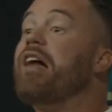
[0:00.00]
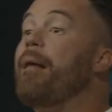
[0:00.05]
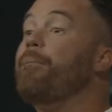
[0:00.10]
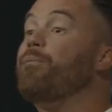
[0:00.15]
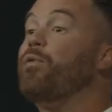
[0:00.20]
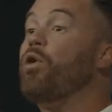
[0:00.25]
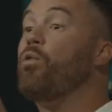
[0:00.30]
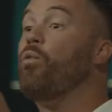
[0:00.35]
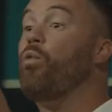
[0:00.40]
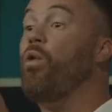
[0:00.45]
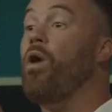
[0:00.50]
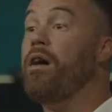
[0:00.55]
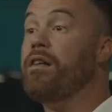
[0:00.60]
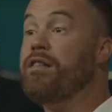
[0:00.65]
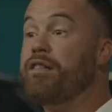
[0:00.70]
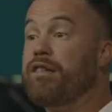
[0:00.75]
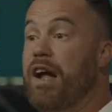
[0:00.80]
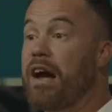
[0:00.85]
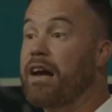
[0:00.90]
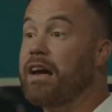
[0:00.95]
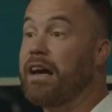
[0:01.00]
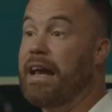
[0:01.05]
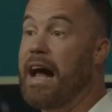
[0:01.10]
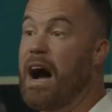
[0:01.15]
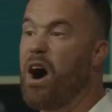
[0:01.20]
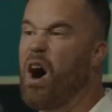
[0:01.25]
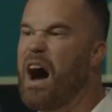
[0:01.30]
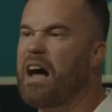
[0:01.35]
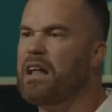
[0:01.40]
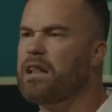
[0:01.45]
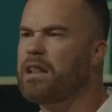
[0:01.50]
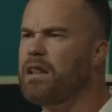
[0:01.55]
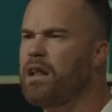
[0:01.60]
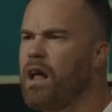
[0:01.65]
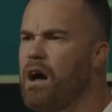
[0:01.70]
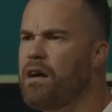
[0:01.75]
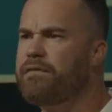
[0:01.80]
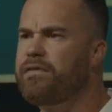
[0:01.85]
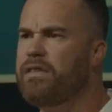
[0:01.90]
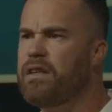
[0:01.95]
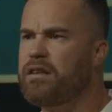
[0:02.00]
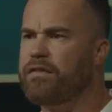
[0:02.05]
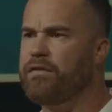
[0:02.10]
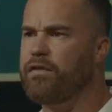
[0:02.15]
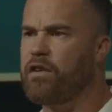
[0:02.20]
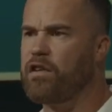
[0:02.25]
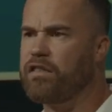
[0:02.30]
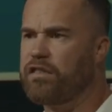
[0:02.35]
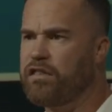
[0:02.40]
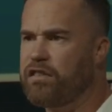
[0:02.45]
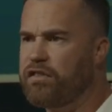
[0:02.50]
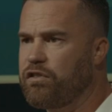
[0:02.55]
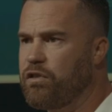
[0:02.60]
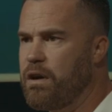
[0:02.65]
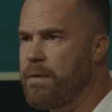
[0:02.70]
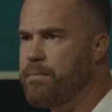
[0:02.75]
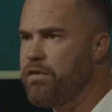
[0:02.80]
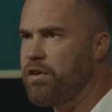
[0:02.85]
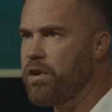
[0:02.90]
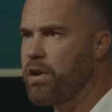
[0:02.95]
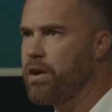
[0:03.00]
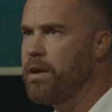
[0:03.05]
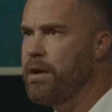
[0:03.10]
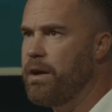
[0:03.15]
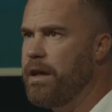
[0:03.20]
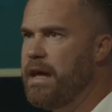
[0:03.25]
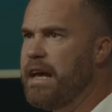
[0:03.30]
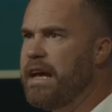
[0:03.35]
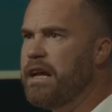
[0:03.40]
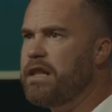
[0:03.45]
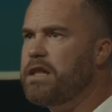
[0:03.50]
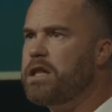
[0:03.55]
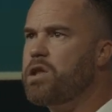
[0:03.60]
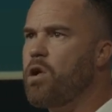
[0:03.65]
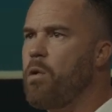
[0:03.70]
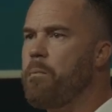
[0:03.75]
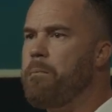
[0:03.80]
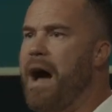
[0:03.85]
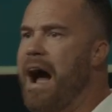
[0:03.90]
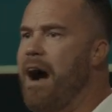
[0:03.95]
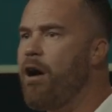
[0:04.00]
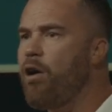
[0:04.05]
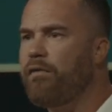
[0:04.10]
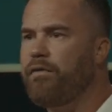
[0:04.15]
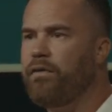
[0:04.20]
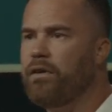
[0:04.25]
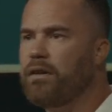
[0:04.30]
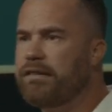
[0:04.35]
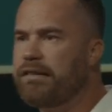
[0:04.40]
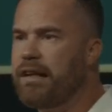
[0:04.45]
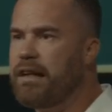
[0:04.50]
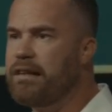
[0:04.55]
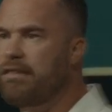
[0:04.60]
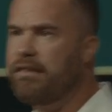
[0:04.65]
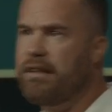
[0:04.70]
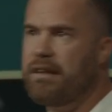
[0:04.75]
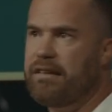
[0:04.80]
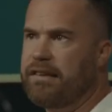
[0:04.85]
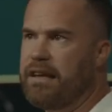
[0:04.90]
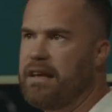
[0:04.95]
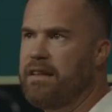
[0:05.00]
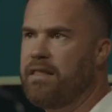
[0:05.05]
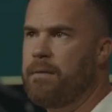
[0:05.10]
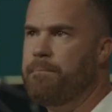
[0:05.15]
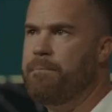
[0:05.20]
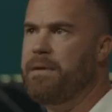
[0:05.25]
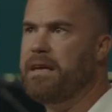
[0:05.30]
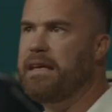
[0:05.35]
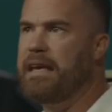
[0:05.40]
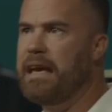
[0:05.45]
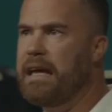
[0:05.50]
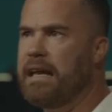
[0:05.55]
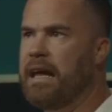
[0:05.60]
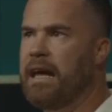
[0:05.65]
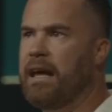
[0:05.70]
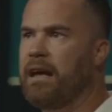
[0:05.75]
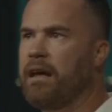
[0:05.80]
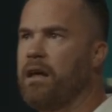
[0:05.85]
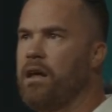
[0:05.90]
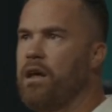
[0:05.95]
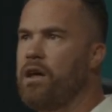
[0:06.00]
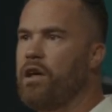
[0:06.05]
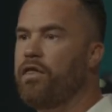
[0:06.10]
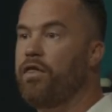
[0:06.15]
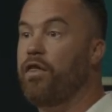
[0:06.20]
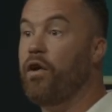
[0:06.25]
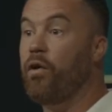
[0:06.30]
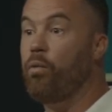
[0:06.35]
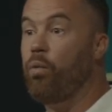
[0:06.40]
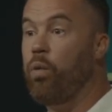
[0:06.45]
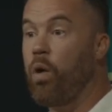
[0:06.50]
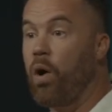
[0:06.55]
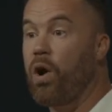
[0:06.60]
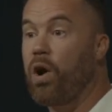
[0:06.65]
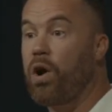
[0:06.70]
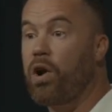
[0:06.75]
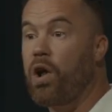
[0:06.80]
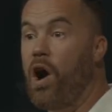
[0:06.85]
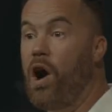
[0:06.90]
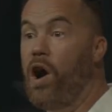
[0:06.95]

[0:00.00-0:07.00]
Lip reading: chapter 1, check it out. I love this verse of scripture. It's so powerful. It says this: in the beginning, the Word